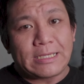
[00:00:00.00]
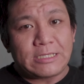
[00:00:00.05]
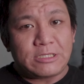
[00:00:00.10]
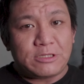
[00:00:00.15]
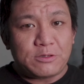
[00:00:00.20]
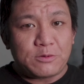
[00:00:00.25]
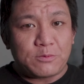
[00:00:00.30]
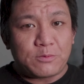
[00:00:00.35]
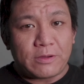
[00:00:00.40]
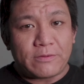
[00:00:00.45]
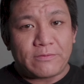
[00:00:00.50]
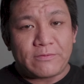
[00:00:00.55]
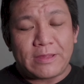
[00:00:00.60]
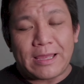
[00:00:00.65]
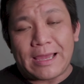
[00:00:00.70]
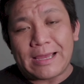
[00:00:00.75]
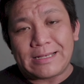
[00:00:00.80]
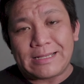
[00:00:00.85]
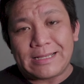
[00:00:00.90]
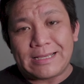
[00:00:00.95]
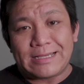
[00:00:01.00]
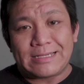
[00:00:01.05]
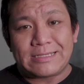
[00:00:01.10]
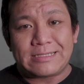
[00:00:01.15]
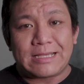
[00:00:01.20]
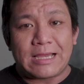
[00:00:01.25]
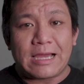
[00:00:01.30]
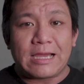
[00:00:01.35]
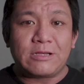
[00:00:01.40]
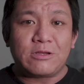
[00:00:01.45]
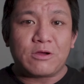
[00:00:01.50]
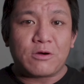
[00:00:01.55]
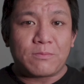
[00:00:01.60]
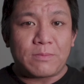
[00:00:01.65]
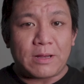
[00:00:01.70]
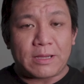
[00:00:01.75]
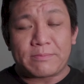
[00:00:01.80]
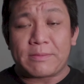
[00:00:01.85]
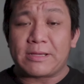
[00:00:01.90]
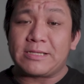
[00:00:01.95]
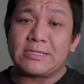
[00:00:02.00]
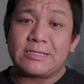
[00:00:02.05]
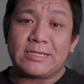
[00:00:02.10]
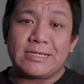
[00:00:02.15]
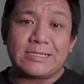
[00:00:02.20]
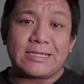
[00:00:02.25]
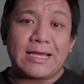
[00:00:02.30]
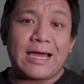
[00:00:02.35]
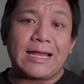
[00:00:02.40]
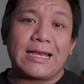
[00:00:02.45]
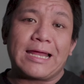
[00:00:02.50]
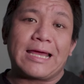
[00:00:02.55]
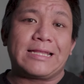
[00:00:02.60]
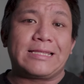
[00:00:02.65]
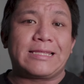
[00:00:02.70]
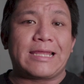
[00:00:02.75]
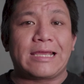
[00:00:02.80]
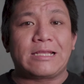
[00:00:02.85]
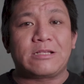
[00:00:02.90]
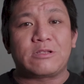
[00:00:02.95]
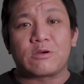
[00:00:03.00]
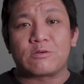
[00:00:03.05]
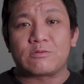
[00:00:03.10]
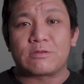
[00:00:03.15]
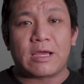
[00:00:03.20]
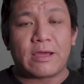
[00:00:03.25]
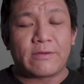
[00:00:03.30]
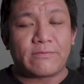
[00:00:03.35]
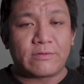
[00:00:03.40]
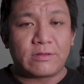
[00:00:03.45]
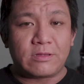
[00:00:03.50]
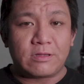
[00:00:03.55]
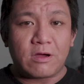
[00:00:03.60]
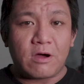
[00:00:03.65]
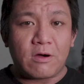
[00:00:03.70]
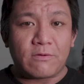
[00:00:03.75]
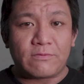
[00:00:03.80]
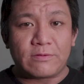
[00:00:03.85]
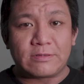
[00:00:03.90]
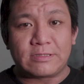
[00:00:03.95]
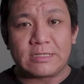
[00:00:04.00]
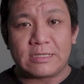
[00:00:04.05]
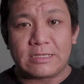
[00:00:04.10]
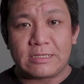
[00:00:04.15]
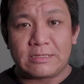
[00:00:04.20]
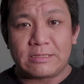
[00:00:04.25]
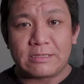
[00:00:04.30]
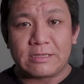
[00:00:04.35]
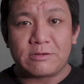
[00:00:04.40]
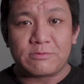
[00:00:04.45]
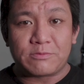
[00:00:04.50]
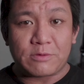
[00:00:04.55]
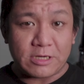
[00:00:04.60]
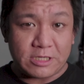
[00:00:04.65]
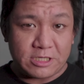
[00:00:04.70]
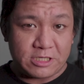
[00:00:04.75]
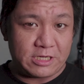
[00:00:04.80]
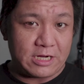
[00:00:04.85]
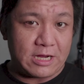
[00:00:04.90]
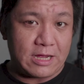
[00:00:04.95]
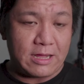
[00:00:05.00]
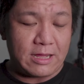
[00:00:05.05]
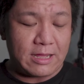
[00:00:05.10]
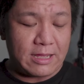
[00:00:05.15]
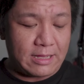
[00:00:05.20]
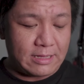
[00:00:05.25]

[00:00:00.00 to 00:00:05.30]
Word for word: issue with that is I know Blackmagic Design and they don't have an office in Russia.